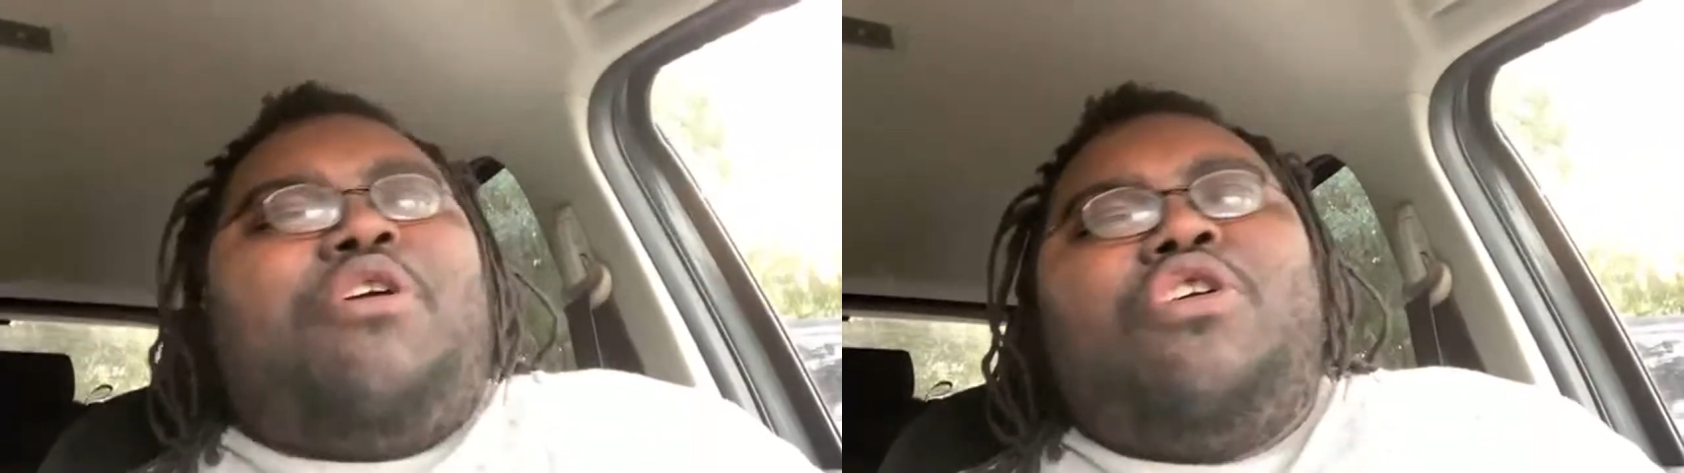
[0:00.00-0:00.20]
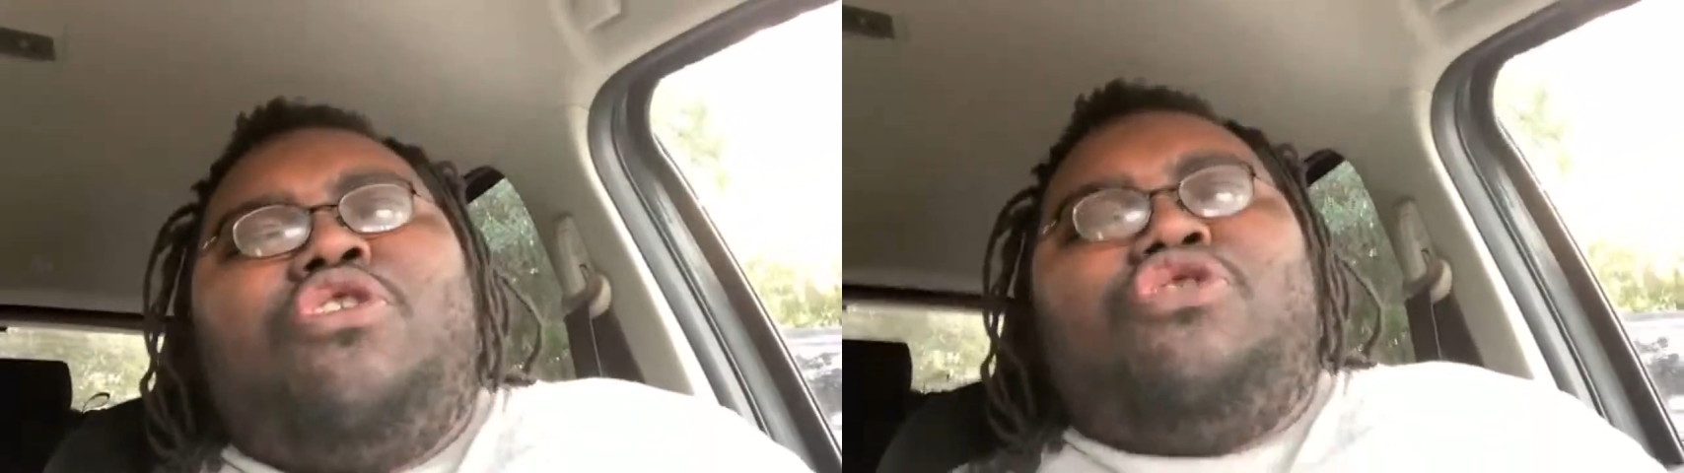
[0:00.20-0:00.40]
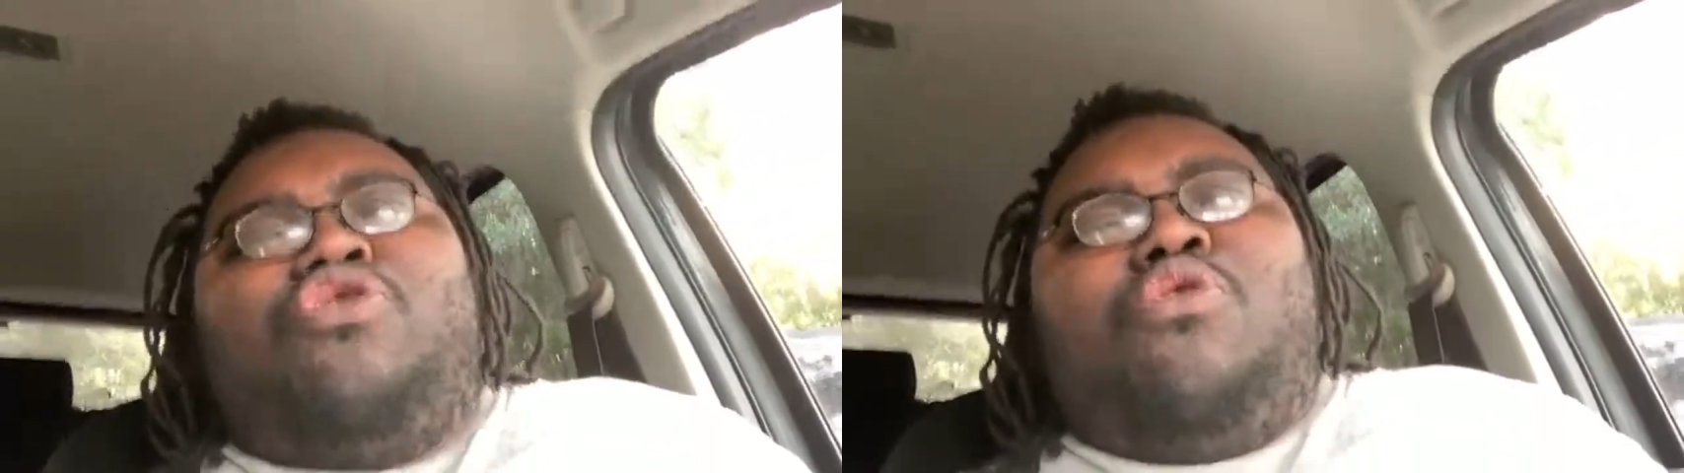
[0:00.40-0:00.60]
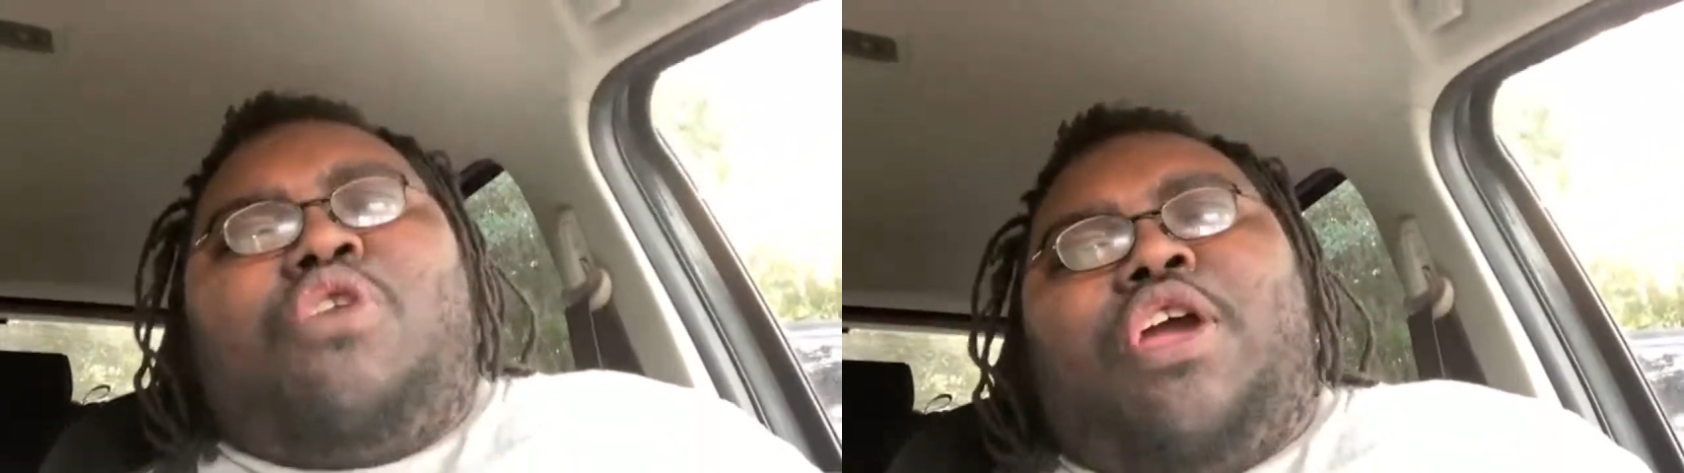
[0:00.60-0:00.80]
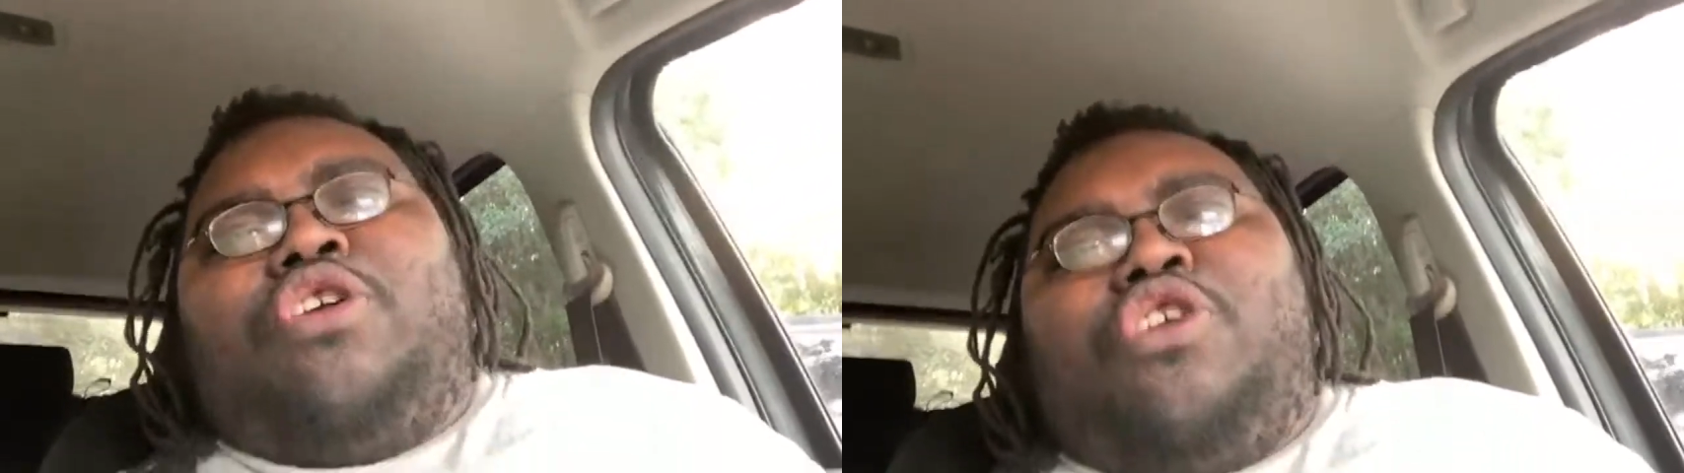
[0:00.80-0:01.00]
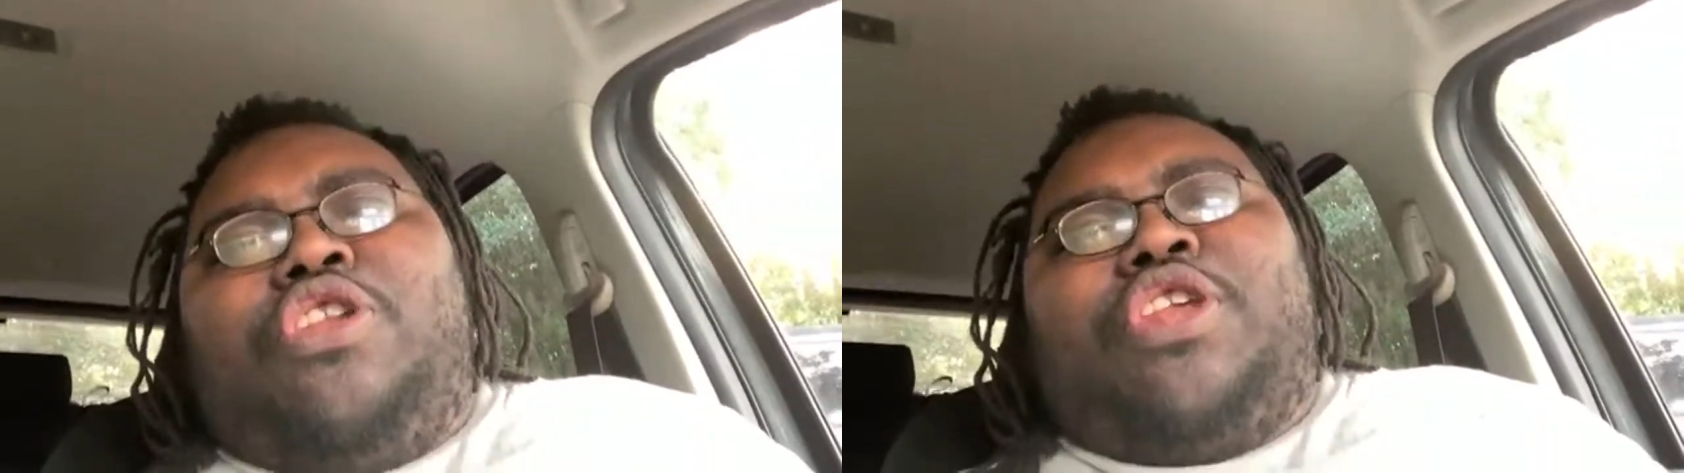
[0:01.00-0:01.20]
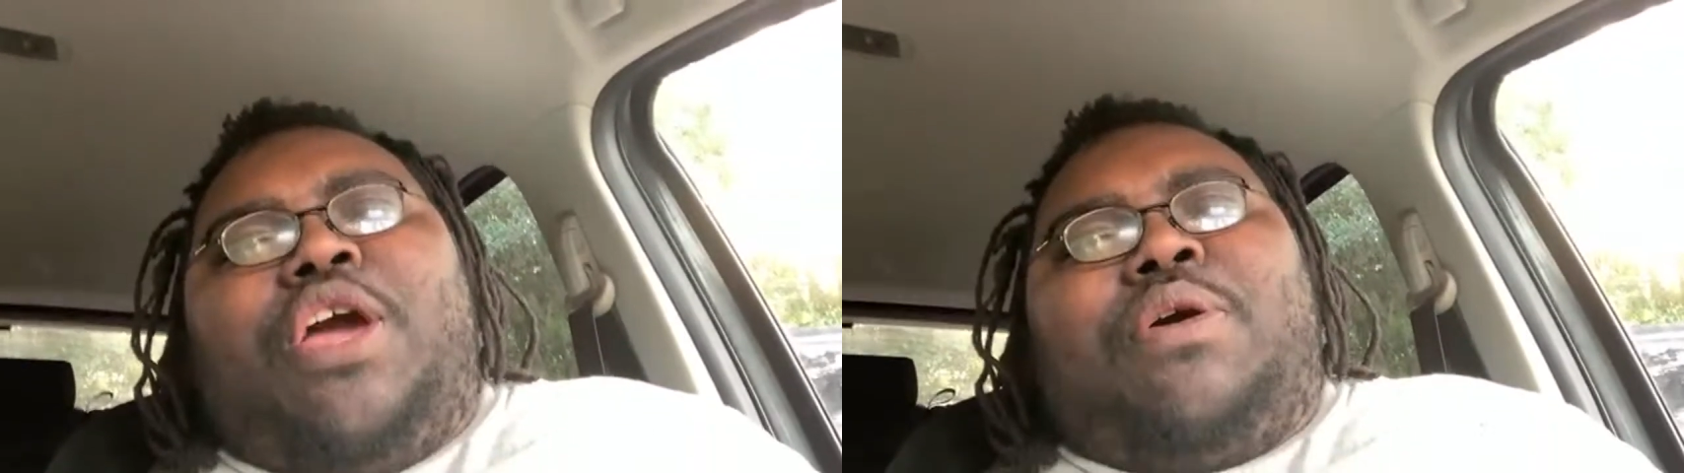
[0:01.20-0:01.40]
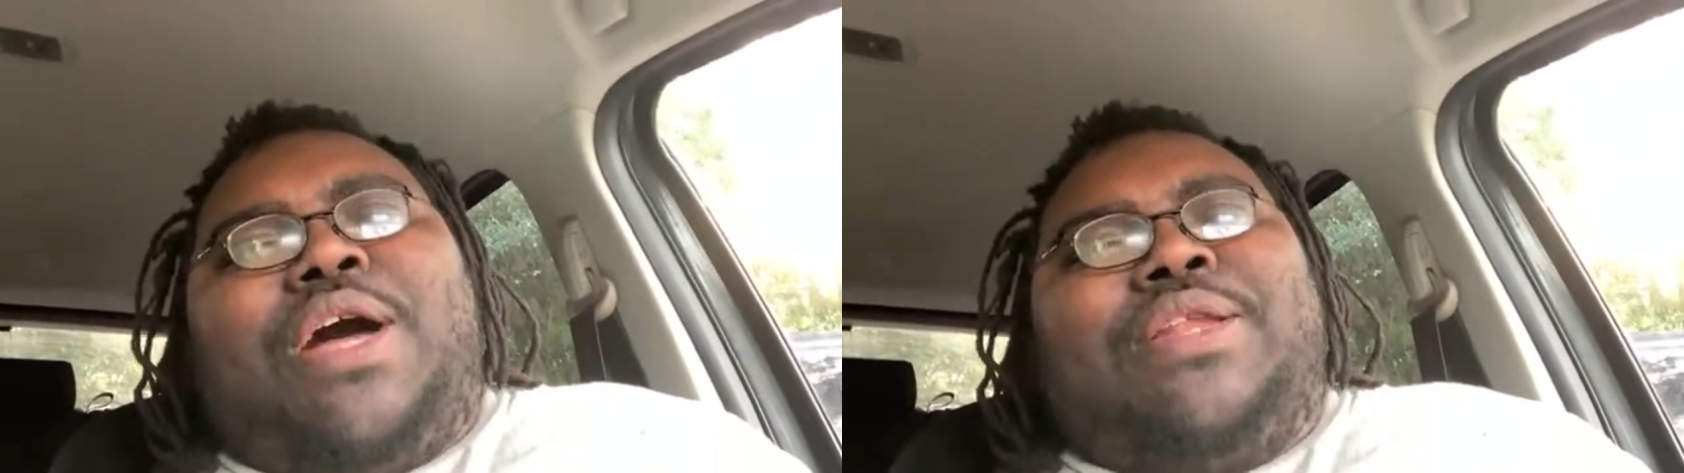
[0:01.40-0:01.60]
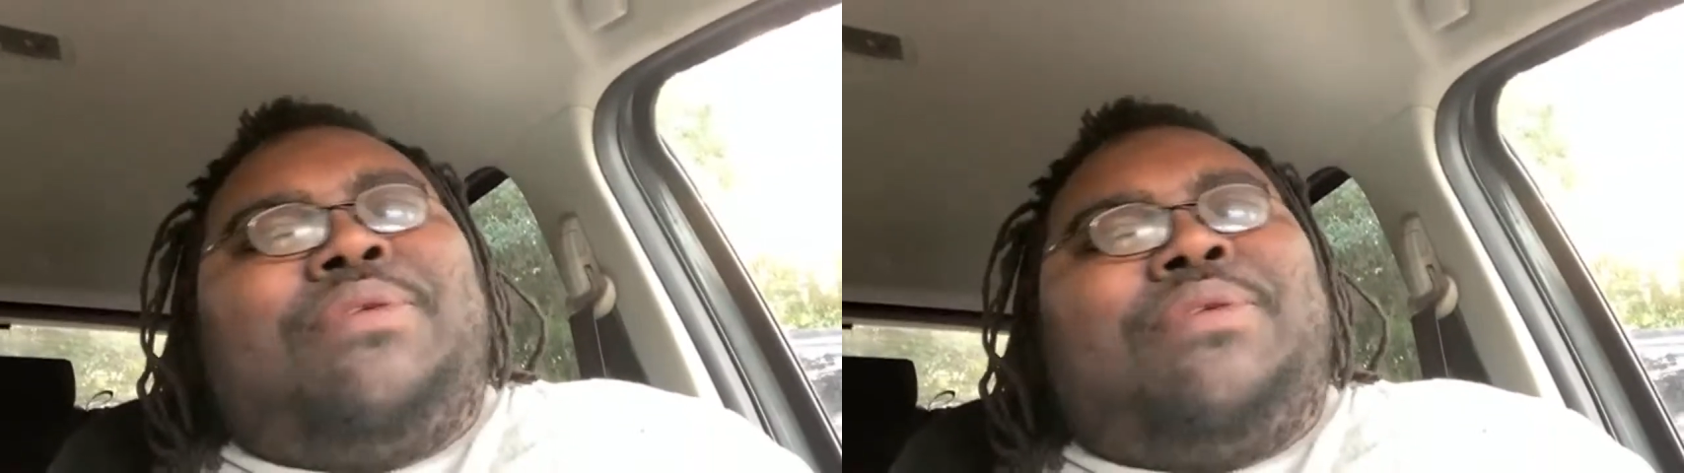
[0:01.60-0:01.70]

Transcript: You get good damn content.